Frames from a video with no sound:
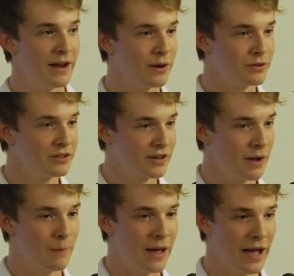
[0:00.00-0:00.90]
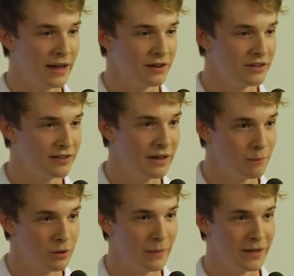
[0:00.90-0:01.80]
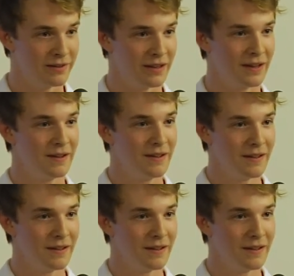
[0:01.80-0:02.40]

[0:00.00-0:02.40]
now she's come back and she's implementing